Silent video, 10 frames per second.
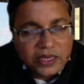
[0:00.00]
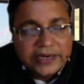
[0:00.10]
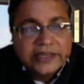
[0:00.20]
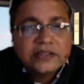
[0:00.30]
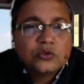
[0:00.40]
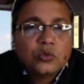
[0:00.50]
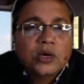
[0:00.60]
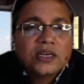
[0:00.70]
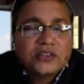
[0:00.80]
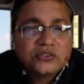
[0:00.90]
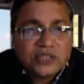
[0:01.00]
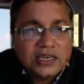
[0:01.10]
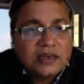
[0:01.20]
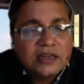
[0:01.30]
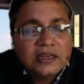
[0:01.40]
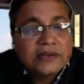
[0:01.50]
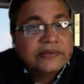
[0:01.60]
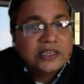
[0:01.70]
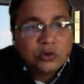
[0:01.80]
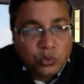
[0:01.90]
Indians who are still
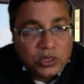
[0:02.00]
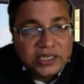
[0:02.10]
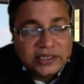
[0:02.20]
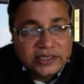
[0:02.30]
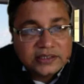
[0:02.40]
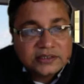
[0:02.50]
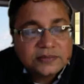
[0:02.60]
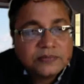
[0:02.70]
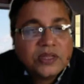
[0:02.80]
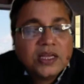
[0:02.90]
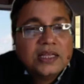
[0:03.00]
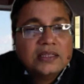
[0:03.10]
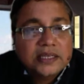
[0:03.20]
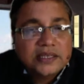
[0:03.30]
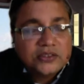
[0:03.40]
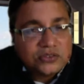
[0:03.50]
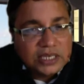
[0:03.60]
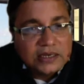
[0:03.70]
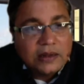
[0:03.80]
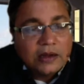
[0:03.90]
living in rural areas. They
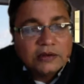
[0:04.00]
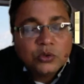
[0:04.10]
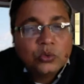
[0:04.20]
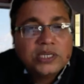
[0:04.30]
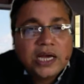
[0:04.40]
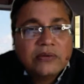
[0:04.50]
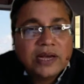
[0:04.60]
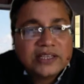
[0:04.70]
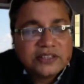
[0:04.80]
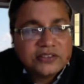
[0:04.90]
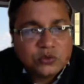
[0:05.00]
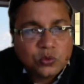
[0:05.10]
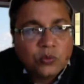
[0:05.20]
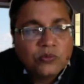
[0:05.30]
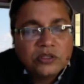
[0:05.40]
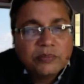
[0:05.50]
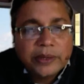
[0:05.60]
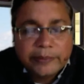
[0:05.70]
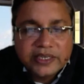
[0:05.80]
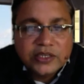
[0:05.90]
still don't have access to the
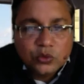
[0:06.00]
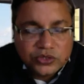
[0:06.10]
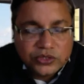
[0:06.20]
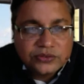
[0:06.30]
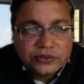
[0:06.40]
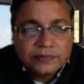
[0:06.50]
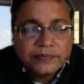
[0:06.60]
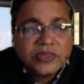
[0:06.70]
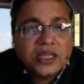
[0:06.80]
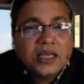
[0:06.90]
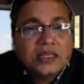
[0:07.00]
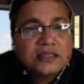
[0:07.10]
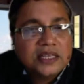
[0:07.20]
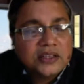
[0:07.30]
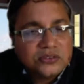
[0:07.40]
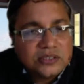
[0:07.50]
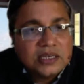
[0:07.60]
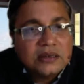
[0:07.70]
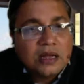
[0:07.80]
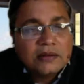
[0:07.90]
payment ecosystem. They
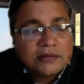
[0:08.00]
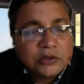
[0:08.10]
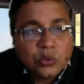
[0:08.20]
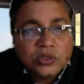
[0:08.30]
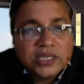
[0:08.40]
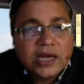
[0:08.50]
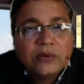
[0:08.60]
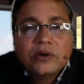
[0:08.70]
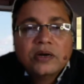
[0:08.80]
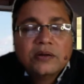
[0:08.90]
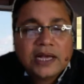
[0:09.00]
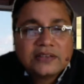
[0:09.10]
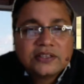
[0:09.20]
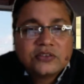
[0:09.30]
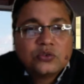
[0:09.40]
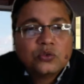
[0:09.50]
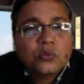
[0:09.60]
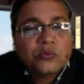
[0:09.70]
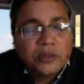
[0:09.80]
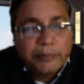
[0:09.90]
still don't have access
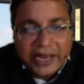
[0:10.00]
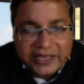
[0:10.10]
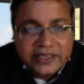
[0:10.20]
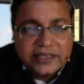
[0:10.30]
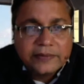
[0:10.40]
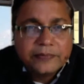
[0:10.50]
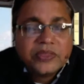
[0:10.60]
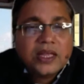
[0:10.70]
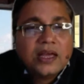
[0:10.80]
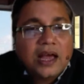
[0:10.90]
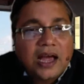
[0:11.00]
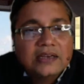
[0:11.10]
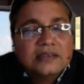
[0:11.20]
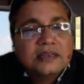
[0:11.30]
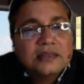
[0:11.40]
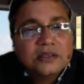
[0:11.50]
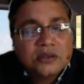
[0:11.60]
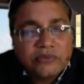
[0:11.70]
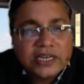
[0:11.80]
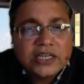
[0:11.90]
to banking. And
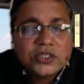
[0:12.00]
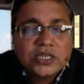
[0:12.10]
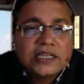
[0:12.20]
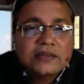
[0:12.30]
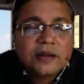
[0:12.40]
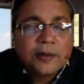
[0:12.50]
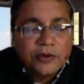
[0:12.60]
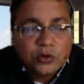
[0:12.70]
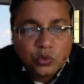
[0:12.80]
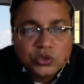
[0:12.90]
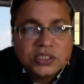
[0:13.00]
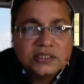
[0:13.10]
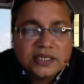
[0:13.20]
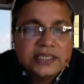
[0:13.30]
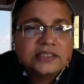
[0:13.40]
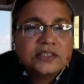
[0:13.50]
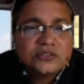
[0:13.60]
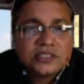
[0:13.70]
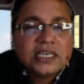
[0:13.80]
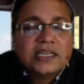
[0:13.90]
the financial inclusion is
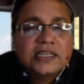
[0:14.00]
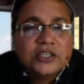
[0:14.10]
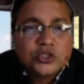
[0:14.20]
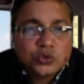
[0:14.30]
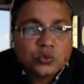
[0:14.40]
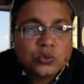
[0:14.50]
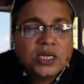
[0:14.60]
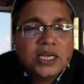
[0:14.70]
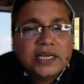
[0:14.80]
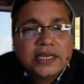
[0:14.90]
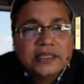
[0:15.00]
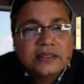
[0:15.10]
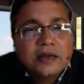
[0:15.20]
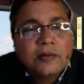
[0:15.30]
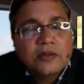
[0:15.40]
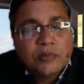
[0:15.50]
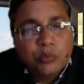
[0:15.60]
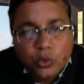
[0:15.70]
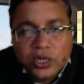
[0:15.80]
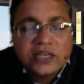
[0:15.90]
still an issue in the
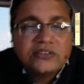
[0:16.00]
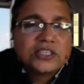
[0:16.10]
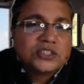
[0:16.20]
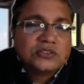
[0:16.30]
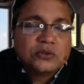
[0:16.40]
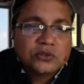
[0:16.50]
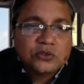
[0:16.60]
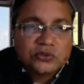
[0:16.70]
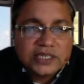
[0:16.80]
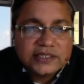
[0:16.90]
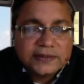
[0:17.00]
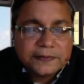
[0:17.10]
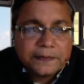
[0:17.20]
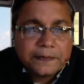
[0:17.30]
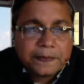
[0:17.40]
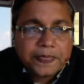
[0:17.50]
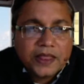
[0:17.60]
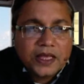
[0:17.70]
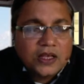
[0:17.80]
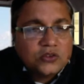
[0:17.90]
poorer sections of the society.
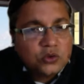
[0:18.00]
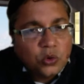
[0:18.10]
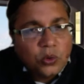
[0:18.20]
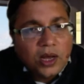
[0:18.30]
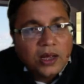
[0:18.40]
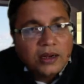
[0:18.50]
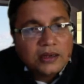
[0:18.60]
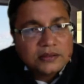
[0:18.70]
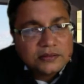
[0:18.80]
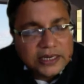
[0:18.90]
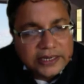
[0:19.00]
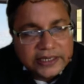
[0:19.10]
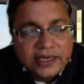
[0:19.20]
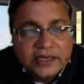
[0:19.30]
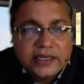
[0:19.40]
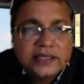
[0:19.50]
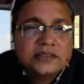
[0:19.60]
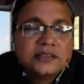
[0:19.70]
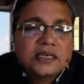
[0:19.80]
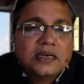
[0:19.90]
So India
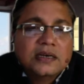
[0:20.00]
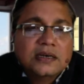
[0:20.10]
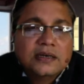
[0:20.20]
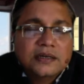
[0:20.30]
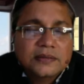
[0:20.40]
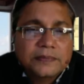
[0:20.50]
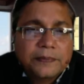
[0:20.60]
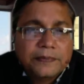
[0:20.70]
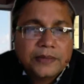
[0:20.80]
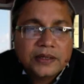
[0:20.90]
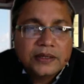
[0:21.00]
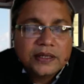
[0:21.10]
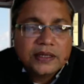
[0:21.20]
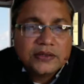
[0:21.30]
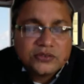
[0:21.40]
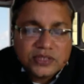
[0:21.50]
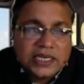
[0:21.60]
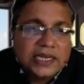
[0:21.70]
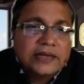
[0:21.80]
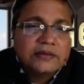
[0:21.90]
is still a
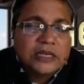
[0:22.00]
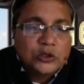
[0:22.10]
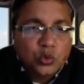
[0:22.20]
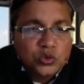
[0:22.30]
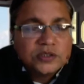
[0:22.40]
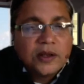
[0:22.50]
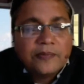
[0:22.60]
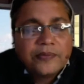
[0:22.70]
huge